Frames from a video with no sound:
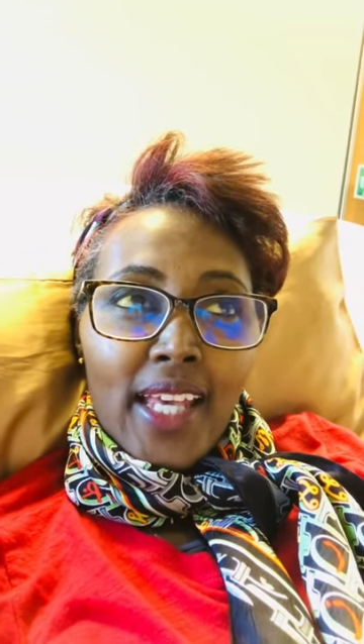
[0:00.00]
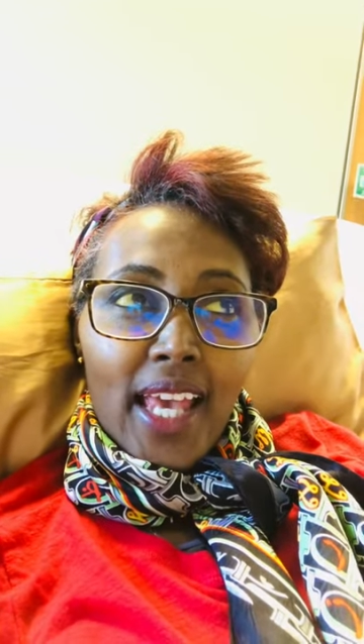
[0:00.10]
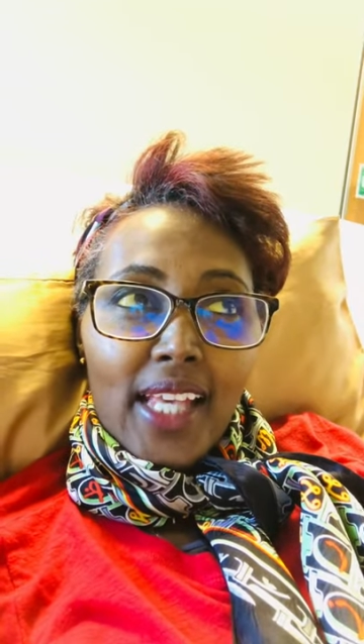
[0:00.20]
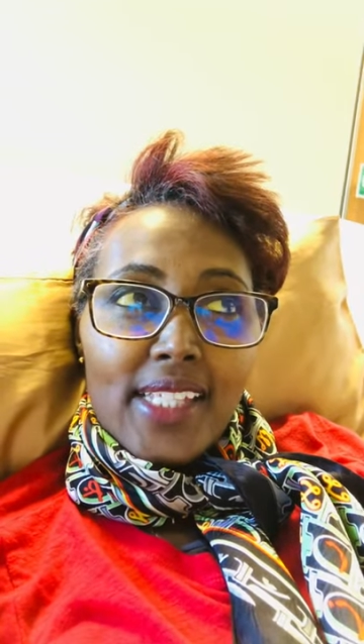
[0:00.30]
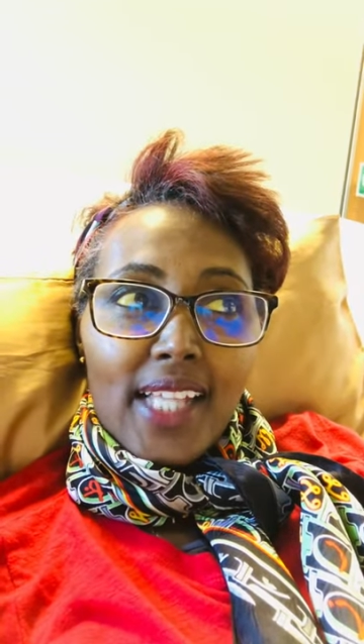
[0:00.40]

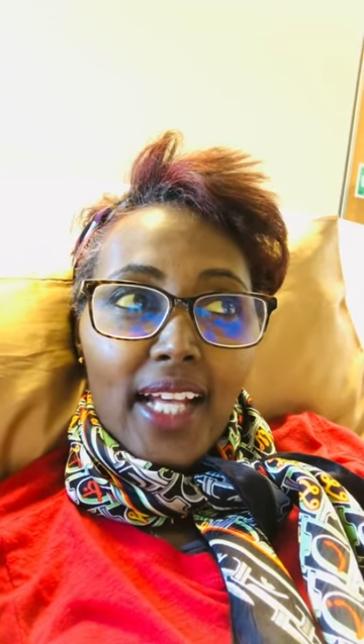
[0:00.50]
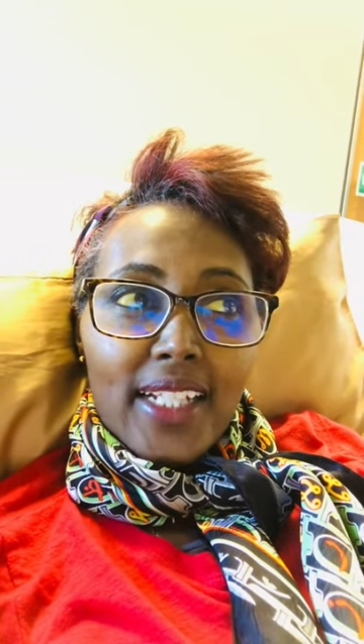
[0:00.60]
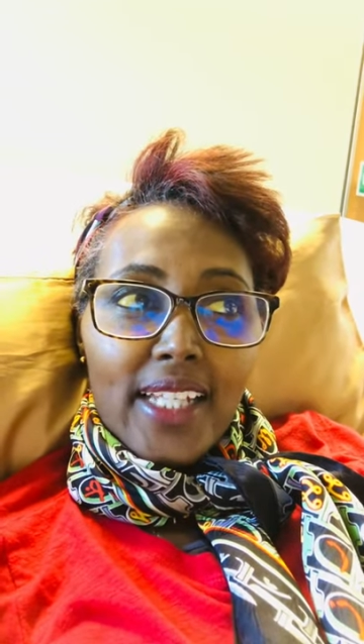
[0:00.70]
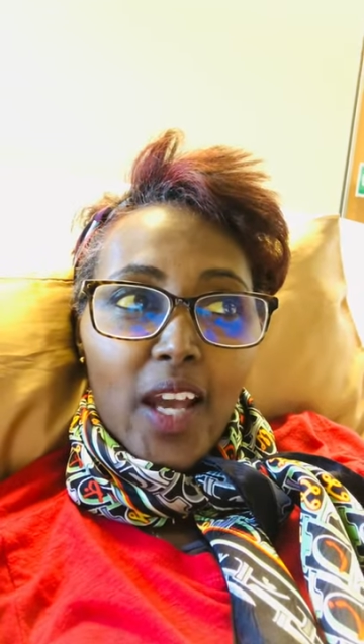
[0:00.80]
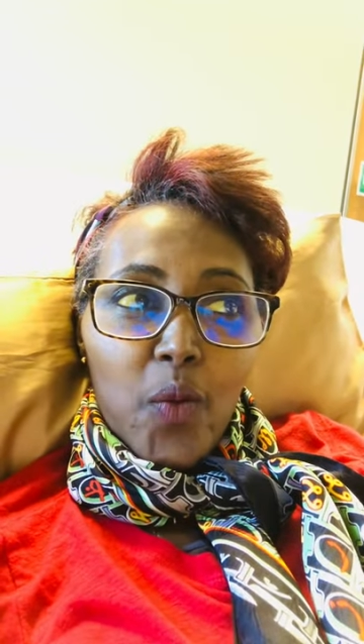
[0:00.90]

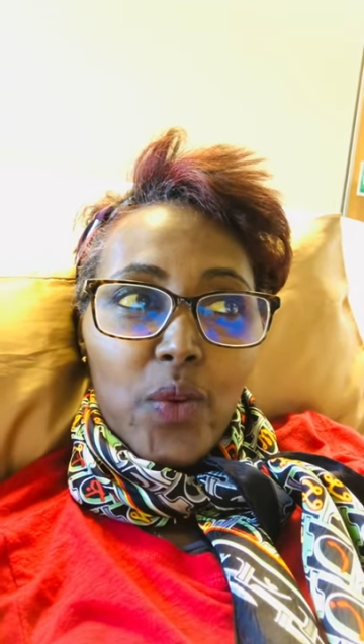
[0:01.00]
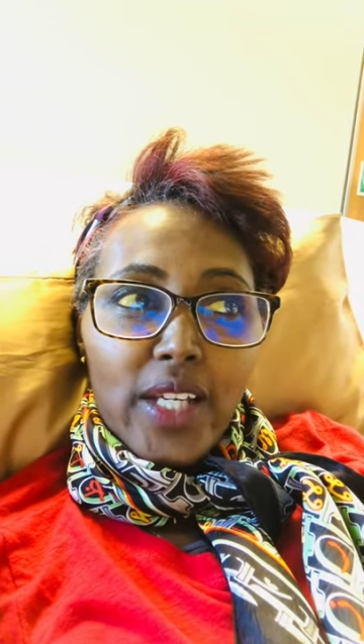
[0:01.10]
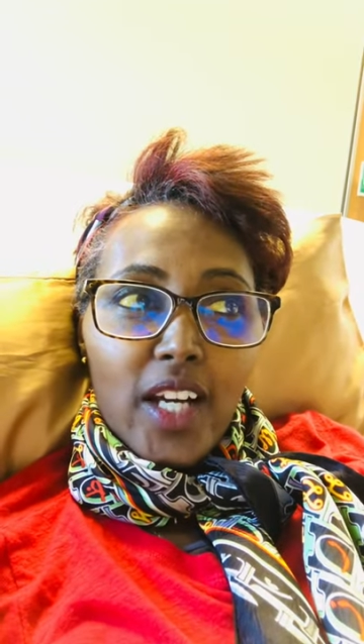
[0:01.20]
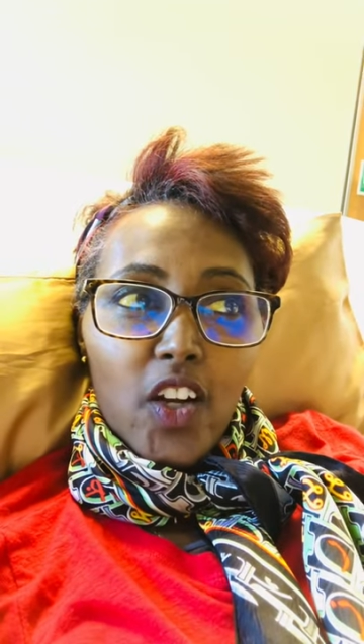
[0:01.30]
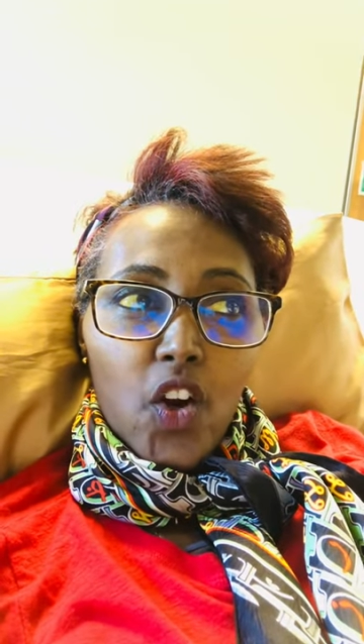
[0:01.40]
Exactly a week
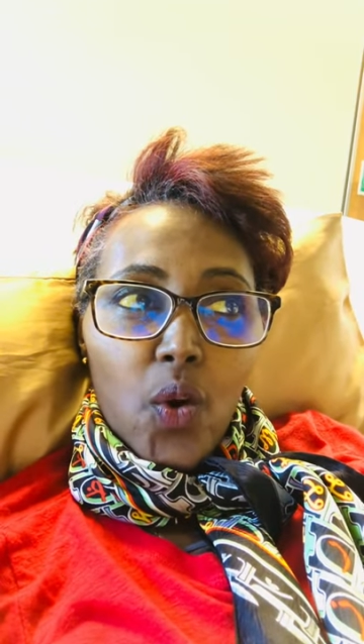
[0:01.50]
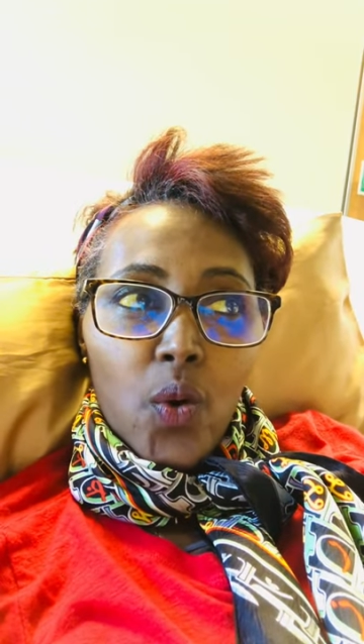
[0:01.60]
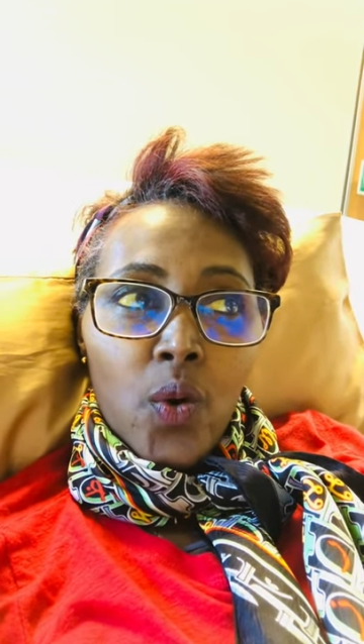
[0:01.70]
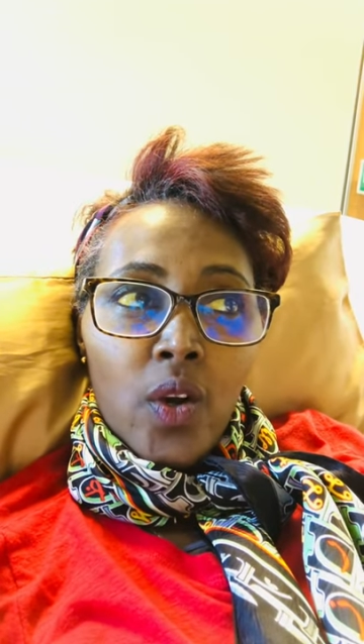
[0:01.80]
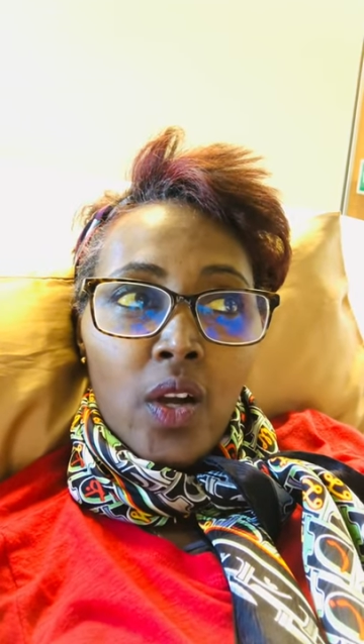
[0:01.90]

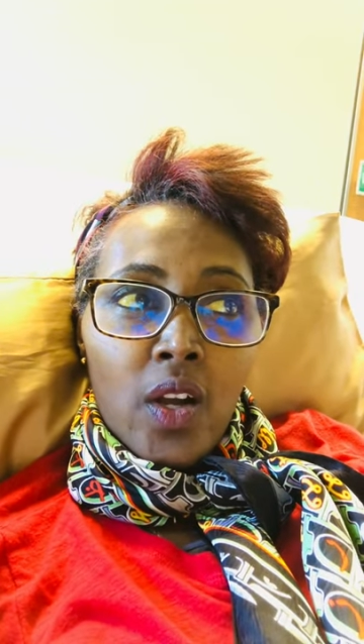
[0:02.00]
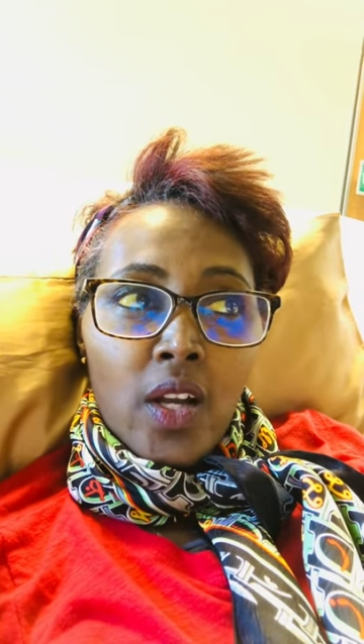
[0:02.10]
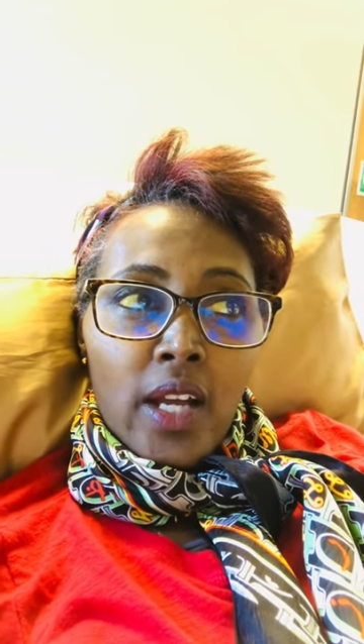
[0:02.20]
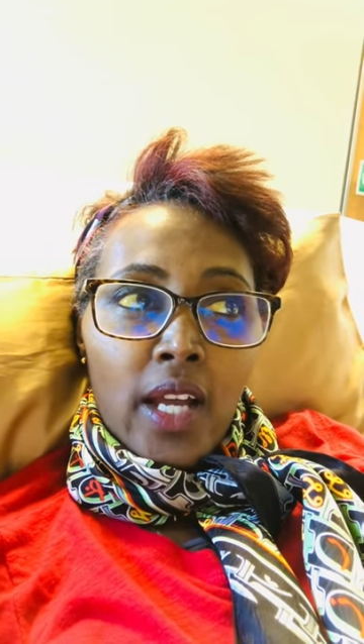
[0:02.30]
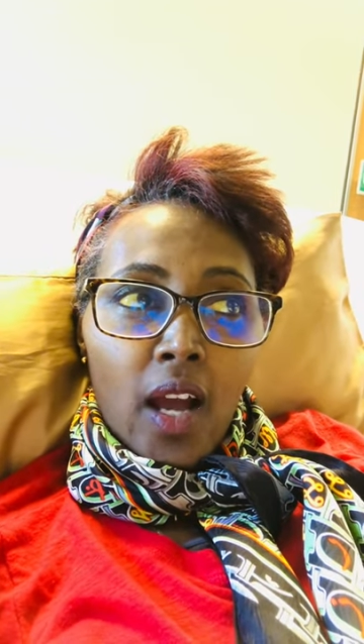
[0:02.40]
ago
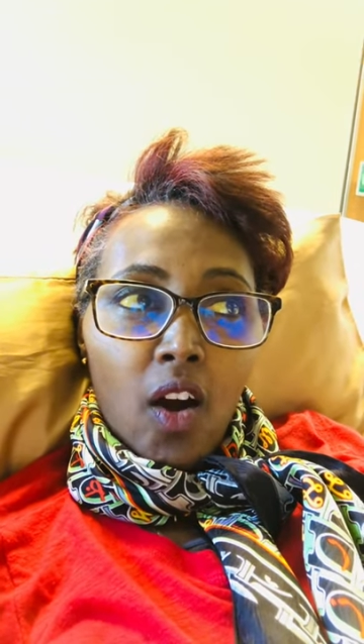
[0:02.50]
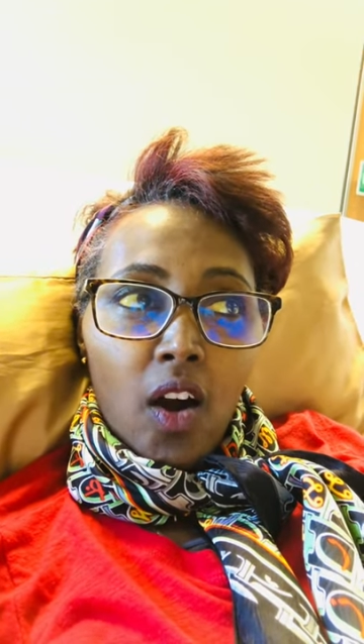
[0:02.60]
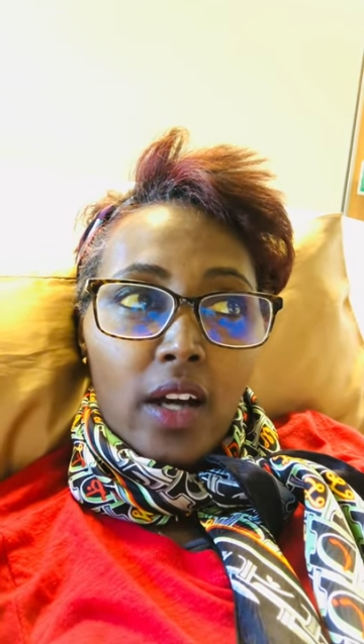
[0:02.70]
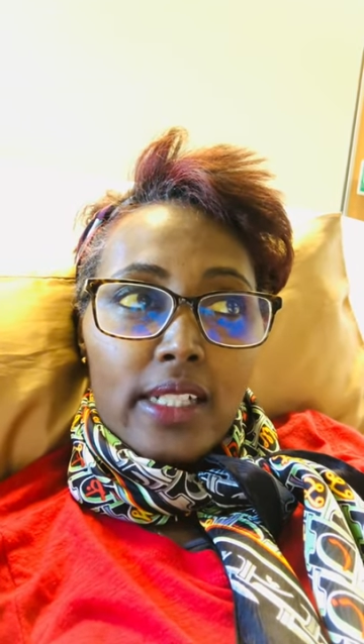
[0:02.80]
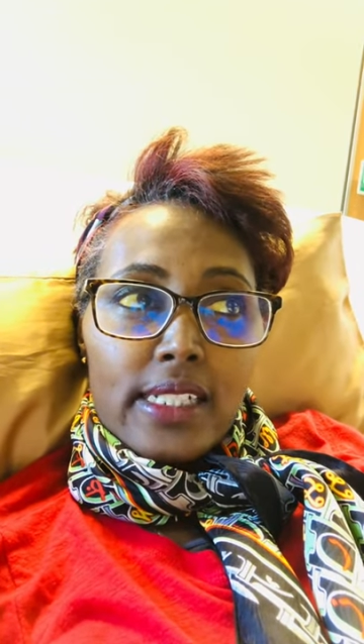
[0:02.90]

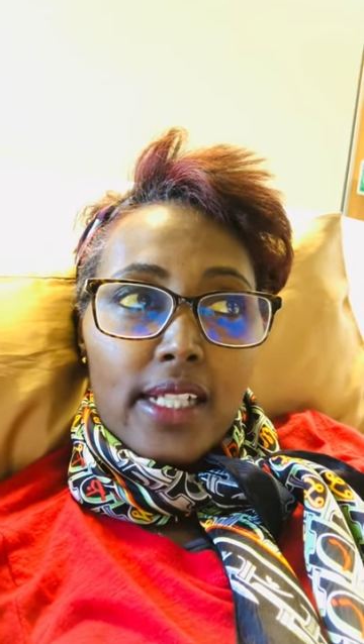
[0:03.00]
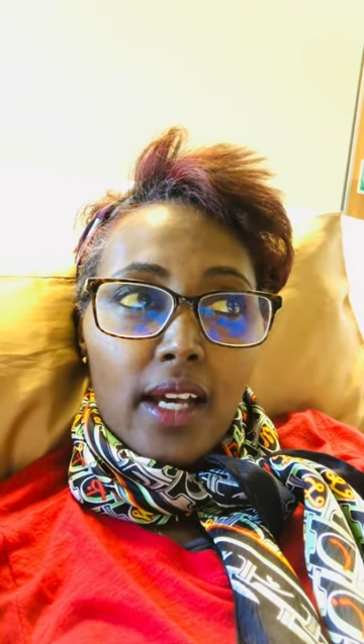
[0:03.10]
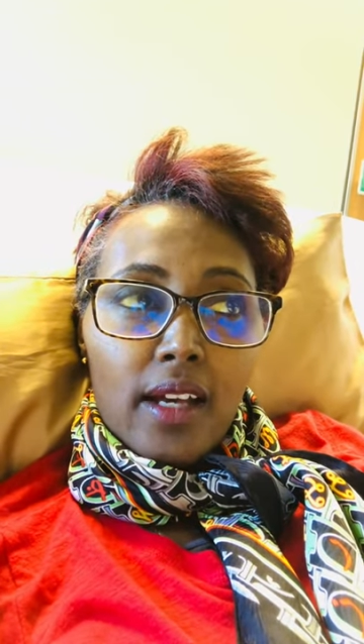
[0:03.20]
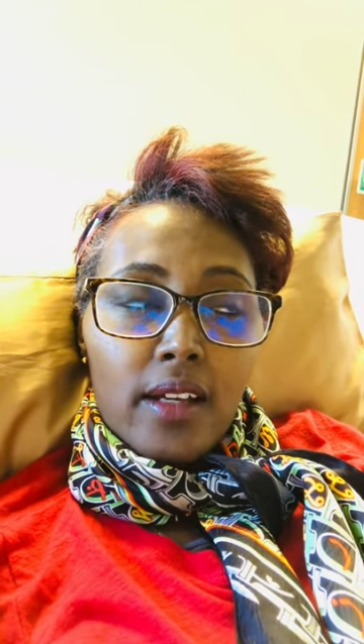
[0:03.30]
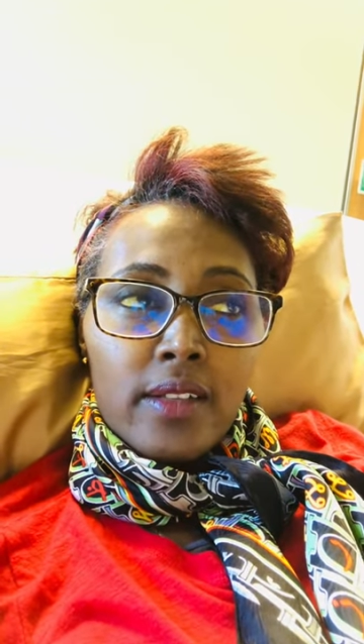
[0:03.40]

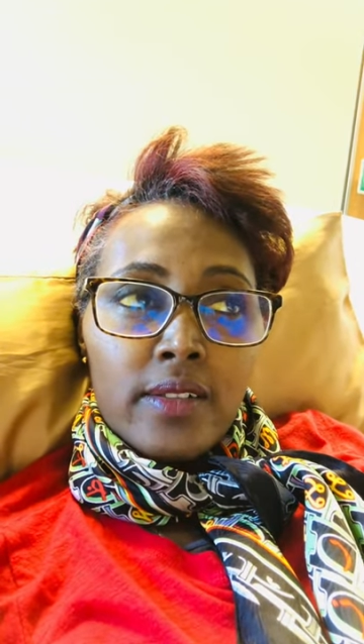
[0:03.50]
on